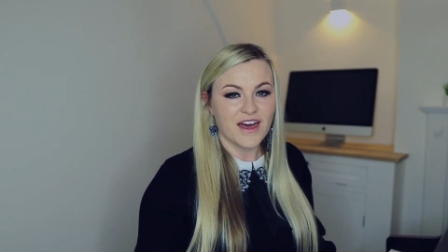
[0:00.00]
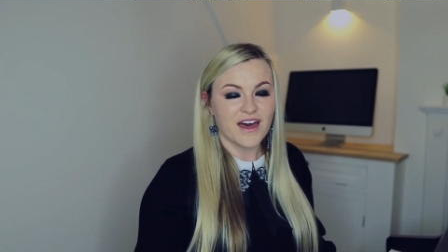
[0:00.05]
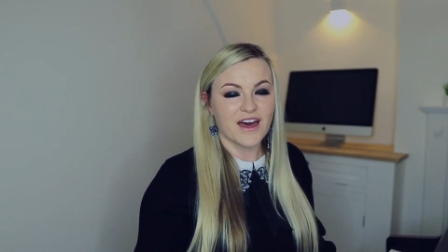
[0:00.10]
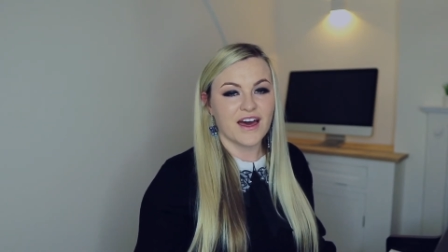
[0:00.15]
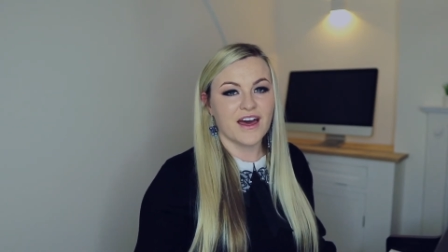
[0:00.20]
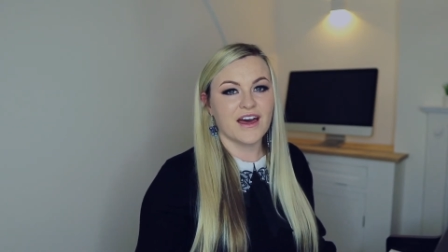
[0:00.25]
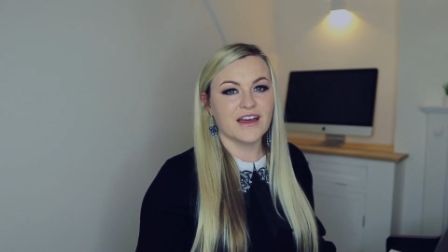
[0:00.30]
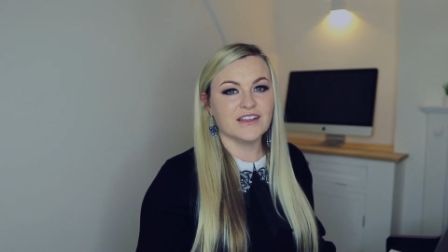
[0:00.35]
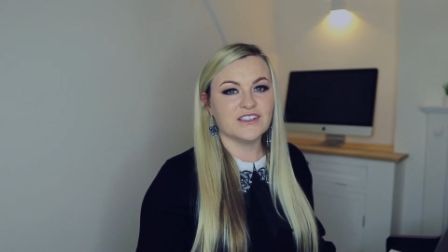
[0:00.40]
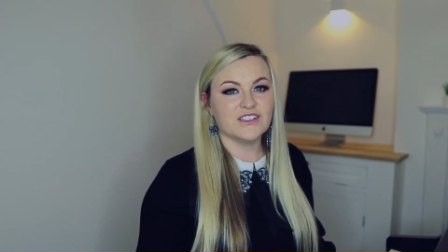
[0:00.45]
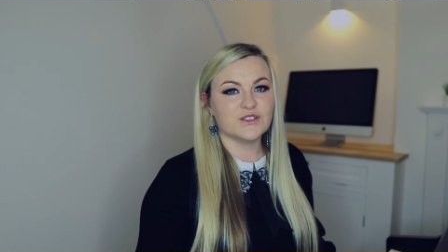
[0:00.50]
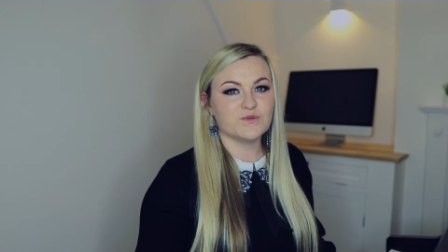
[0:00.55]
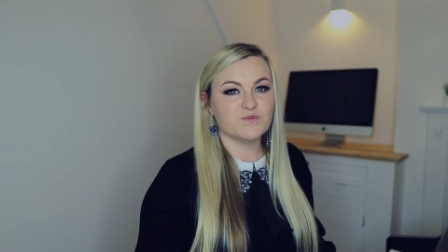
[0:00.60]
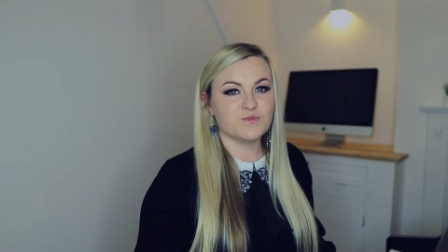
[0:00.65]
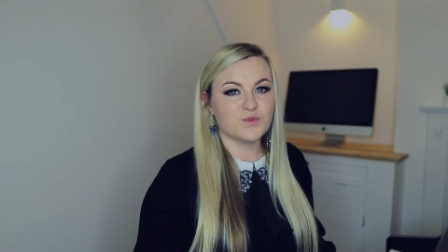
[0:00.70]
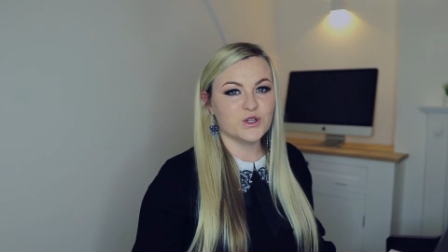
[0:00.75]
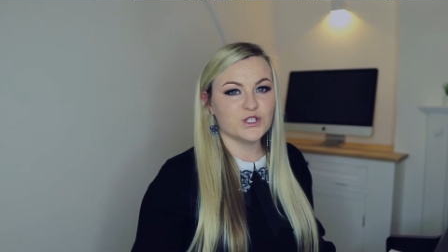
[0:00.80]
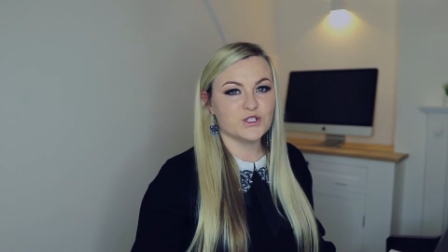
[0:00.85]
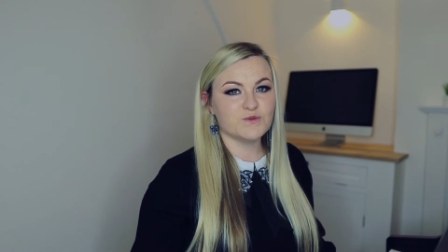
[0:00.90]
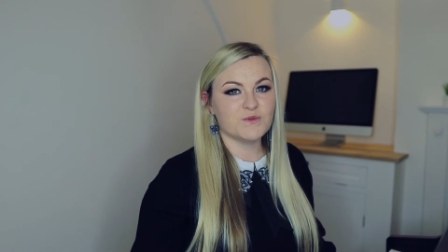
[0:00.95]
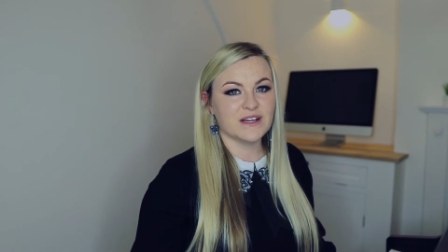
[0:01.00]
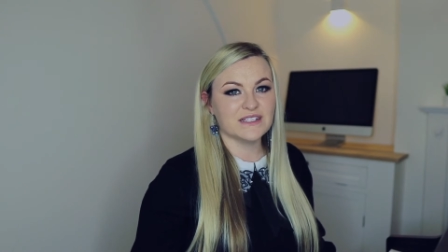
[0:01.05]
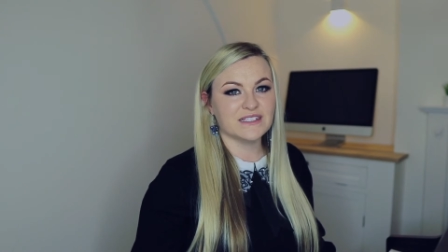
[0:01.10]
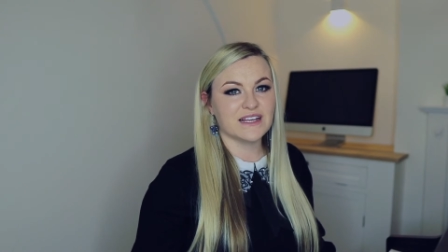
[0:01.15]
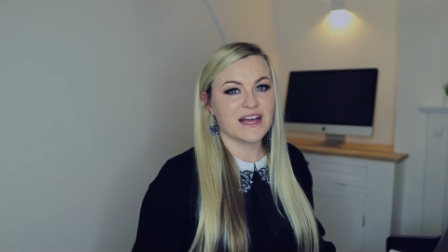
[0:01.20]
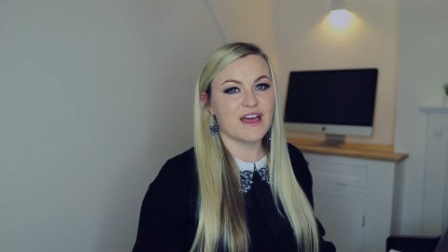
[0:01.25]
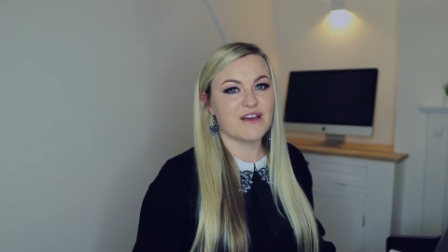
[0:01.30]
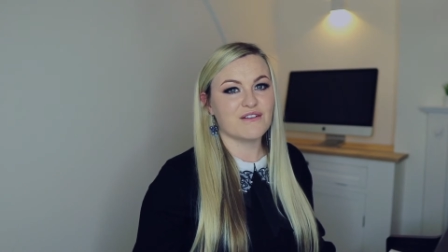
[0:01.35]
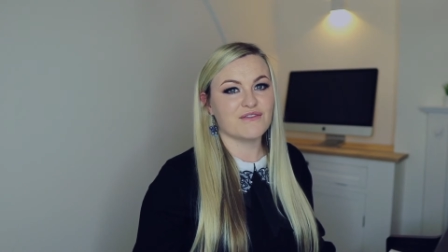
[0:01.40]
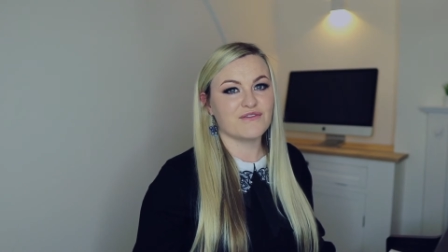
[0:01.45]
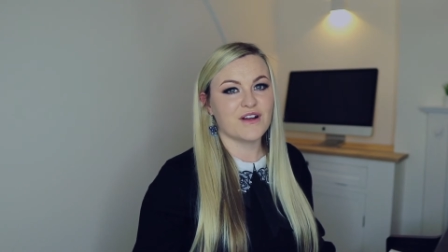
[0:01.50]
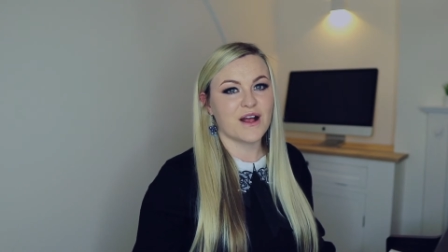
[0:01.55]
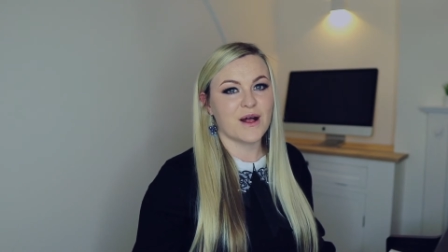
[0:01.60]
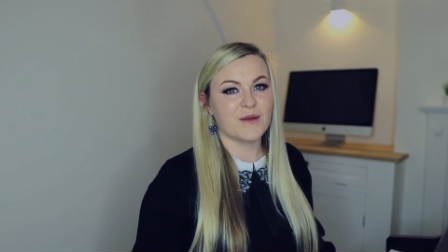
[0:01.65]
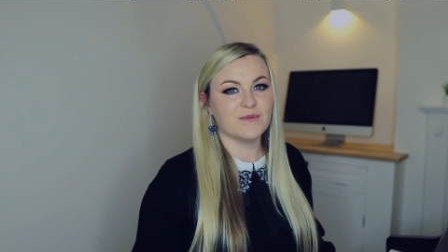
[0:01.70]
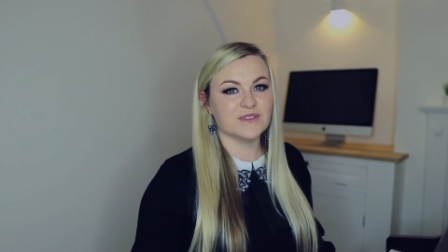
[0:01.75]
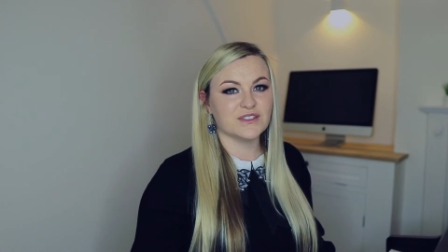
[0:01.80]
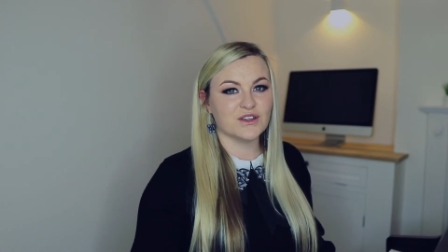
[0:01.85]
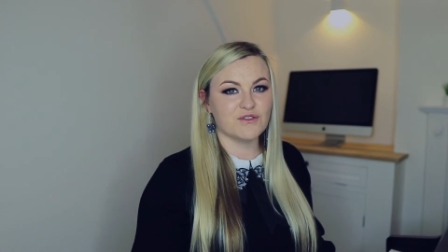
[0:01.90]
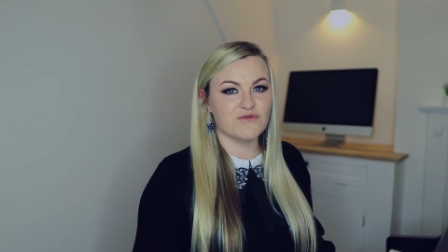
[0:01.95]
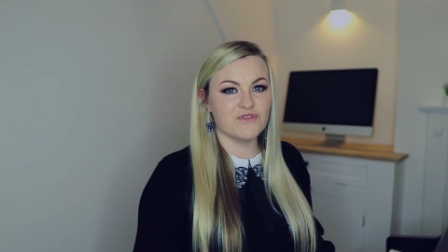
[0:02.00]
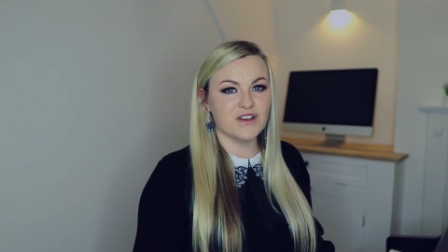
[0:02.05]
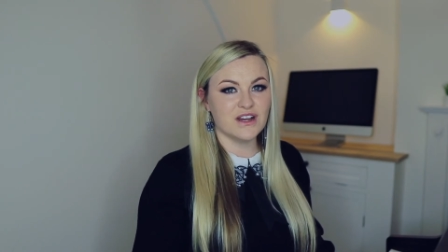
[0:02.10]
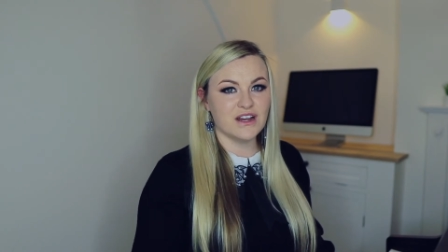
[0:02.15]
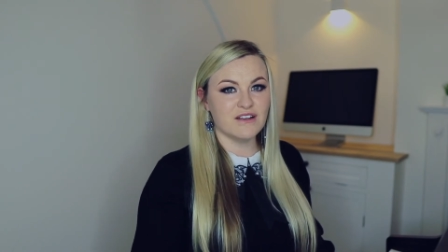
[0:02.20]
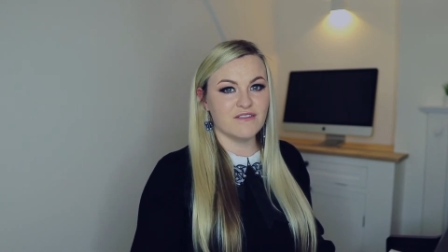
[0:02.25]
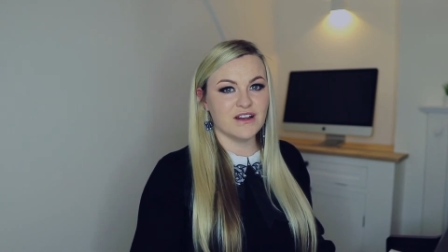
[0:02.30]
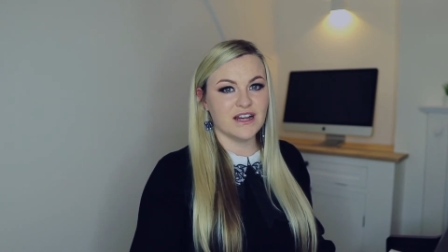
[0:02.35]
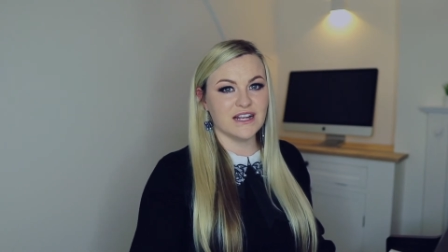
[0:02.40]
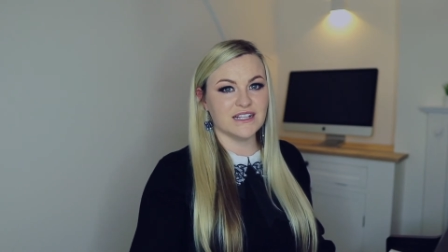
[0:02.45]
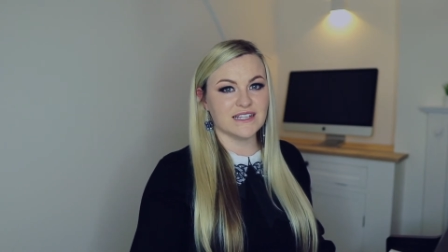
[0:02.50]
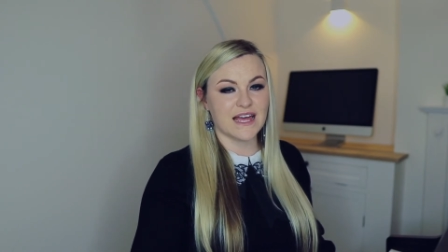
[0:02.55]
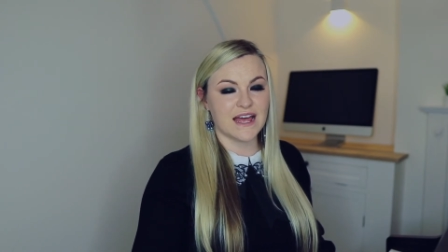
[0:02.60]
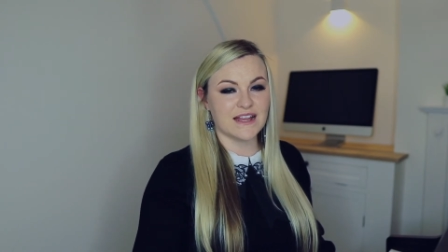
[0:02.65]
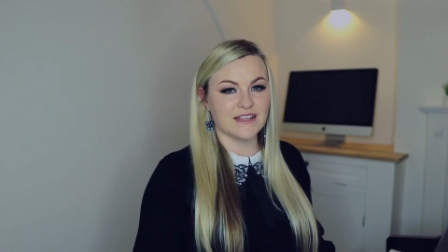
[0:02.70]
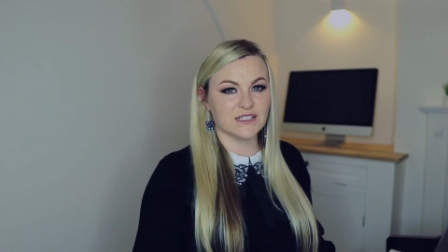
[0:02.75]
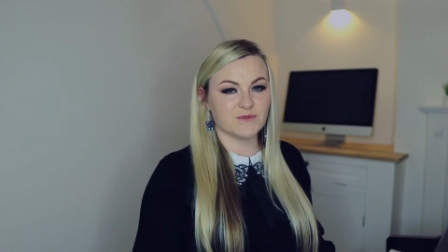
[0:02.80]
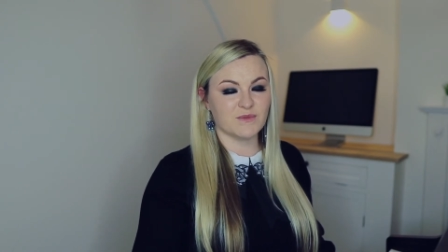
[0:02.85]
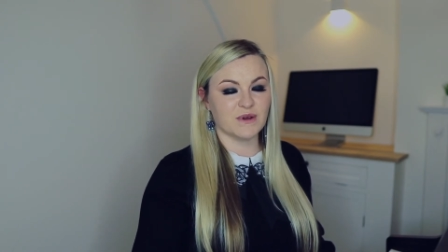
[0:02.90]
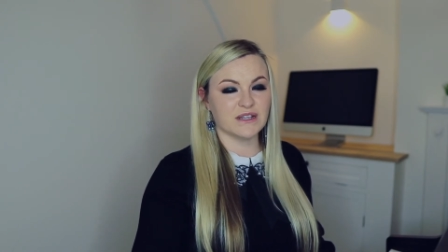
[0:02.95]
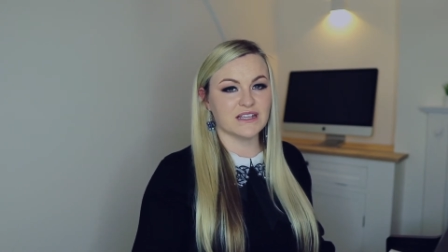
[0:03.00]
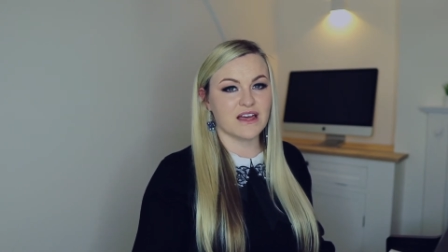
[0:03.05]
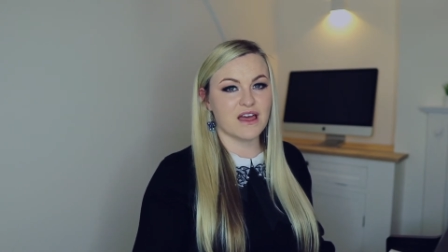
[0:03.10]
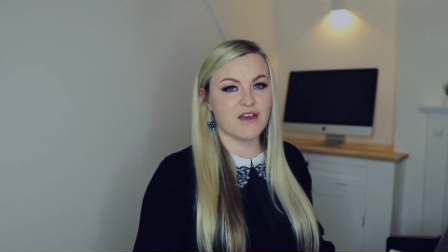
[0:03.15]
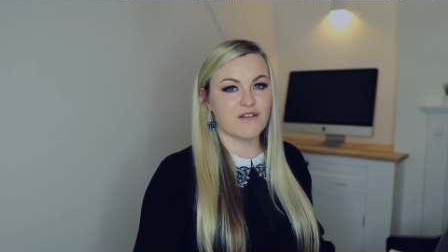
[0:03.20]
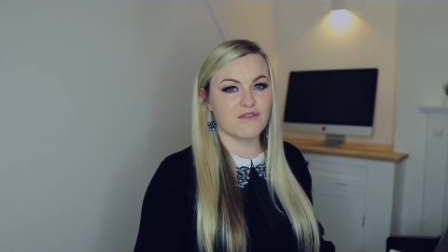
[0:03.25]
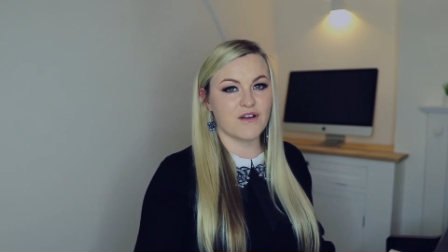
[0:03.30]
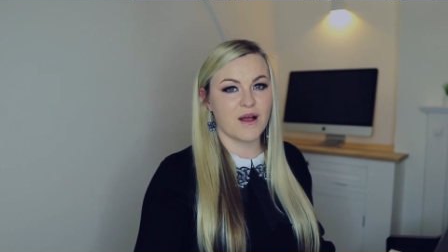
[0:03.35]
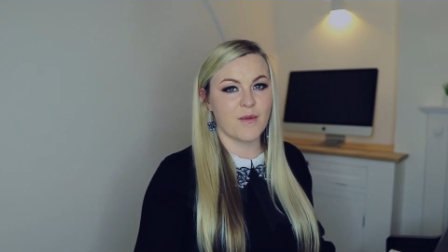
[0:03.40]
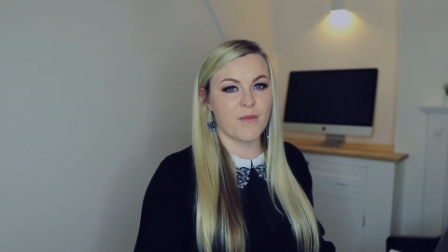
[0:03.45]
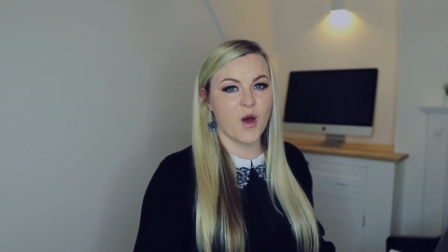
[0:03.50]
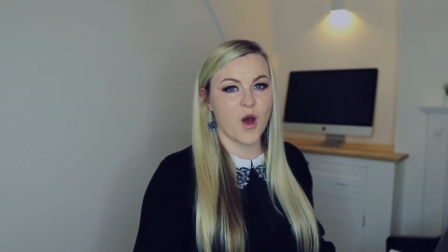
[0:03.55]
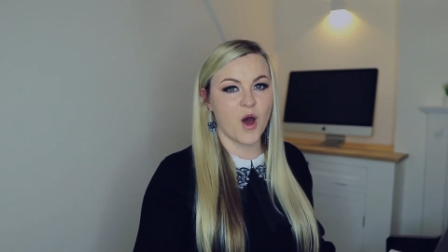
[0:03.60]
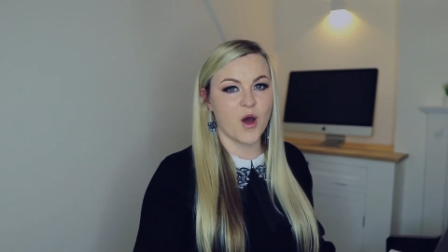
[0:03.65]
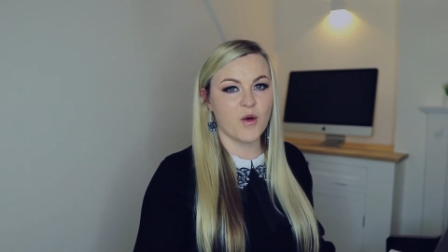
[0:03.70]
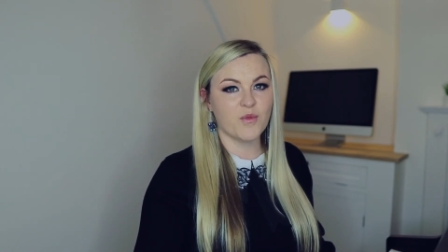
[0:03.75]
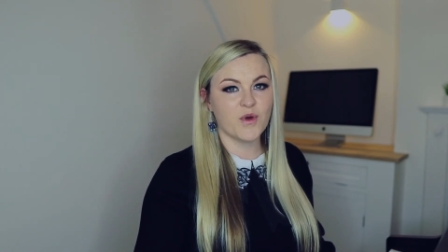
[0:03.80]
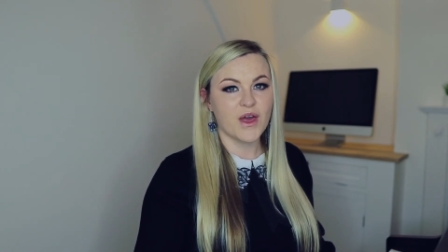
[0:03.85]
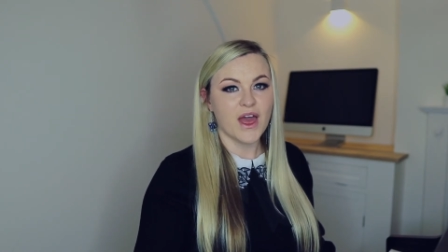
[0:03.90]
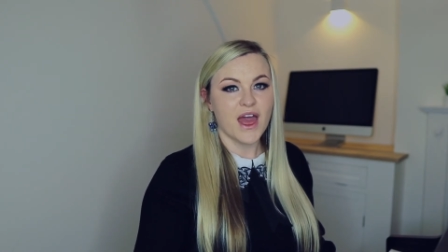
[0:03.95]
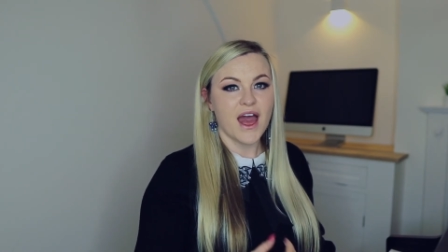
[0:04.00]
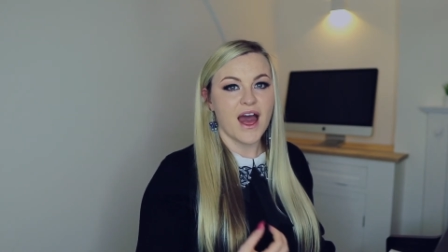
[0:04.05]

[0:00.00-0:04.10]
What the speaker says: I just pushed my diaphragm, so really tense my diaphragm up,